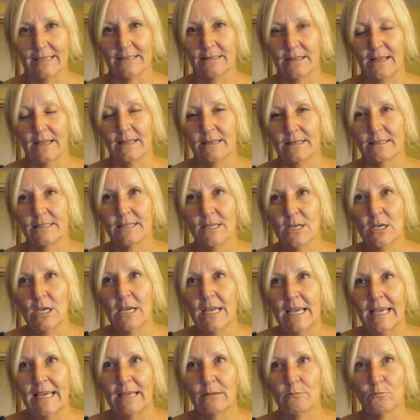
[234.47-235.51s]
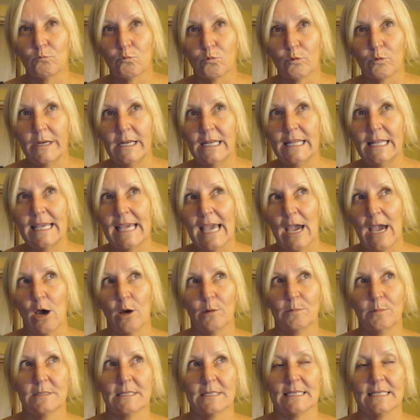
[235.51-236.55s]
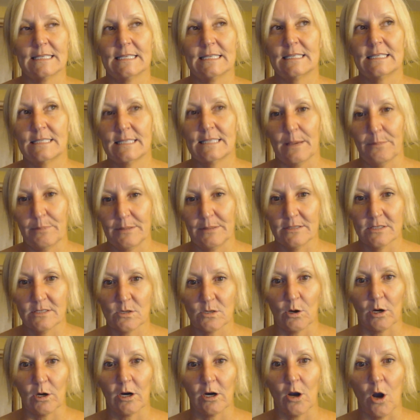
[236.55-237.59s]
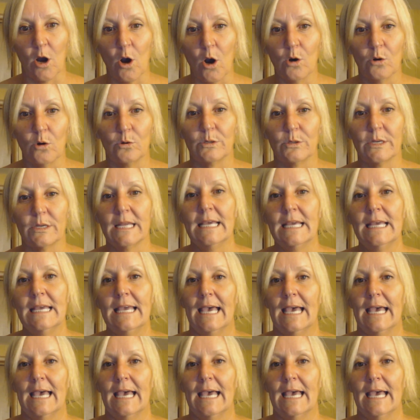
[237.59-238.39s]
It really helps us step into our own.